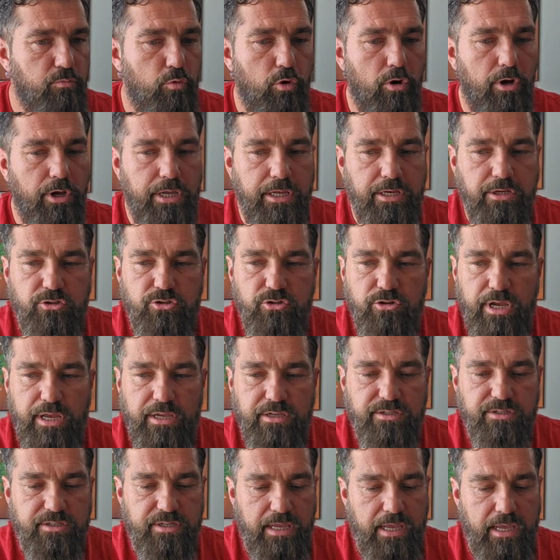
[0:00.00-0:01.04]
things work in a
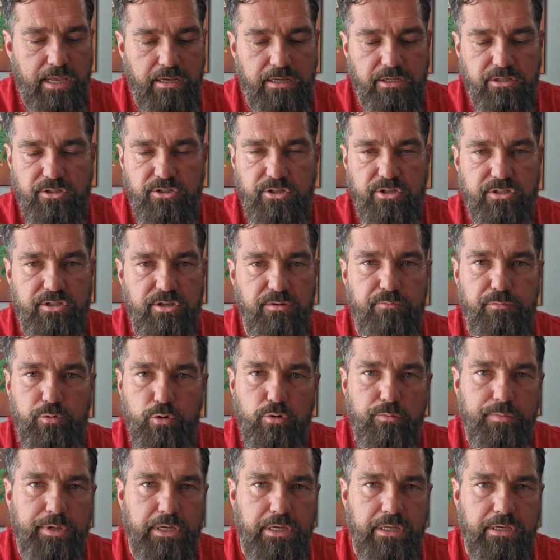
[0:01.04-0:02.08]
conjunction.
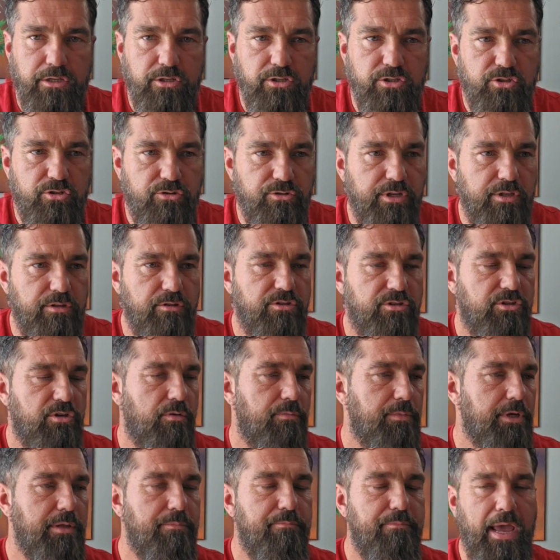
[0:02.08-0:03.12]
And now that
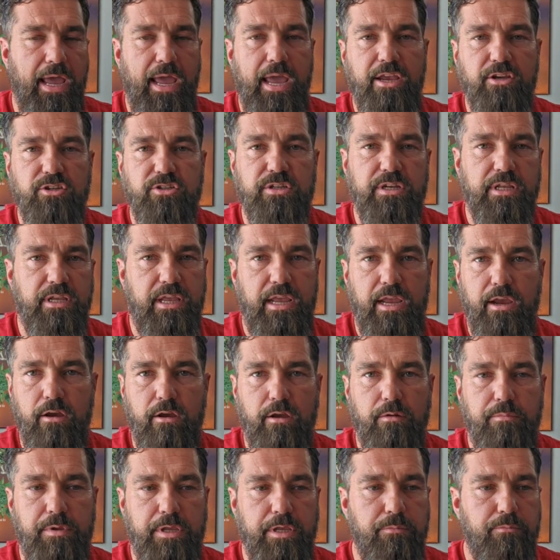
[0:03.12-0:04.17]

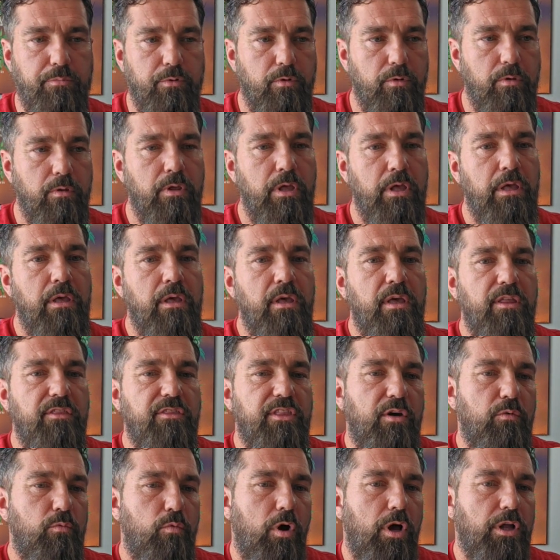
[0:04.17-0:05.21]
legalization, and
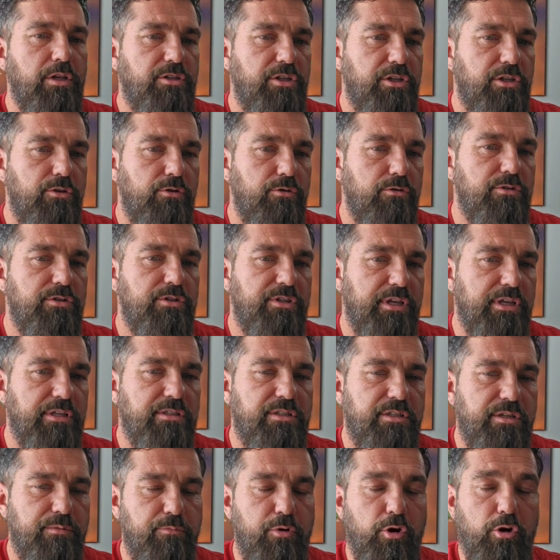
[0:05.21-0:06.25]
there's more
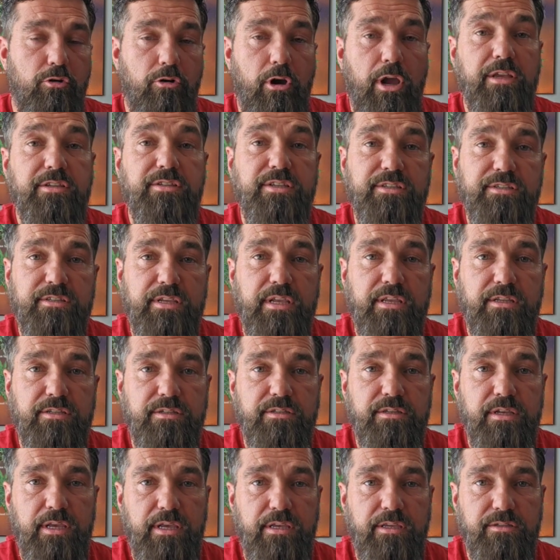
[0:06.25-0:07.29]
interest, and it's just a
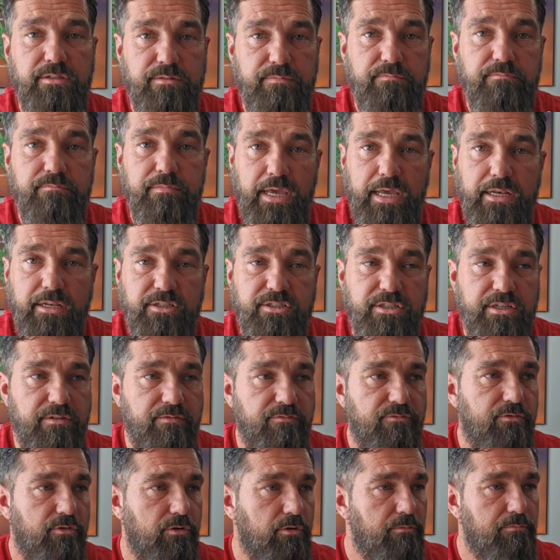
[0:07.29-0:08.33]
booming industry. There's so
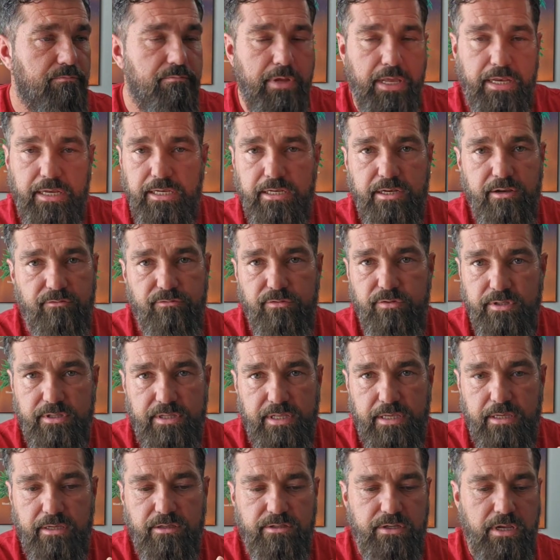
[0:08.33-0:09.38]
many passionate, caring
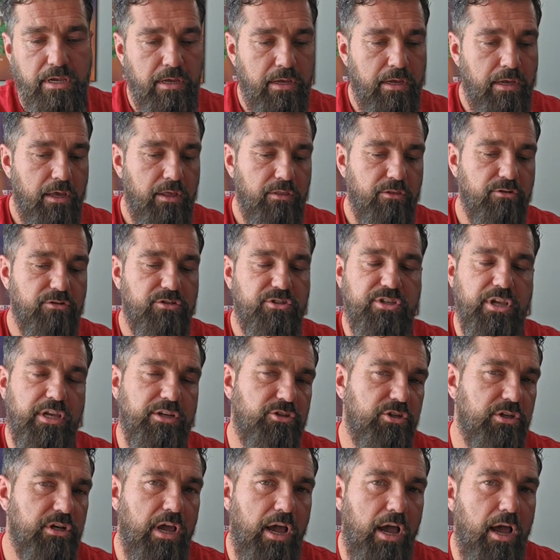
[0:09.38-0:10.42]
people
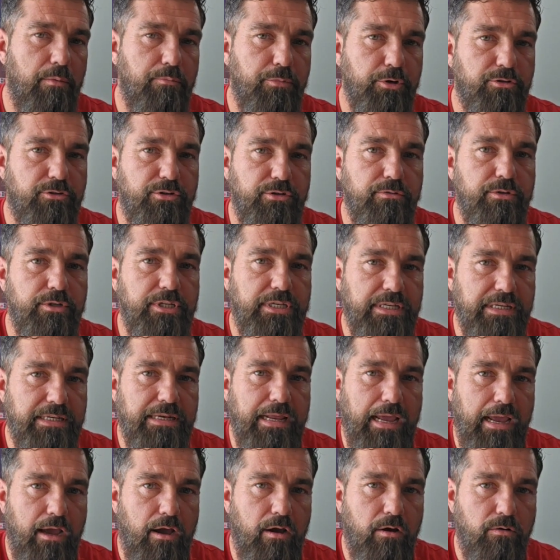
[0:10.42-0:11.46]
that want to use this
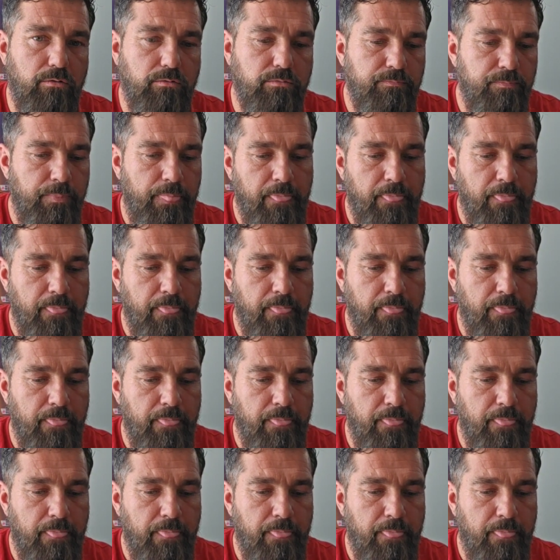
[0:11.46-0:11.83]
and progress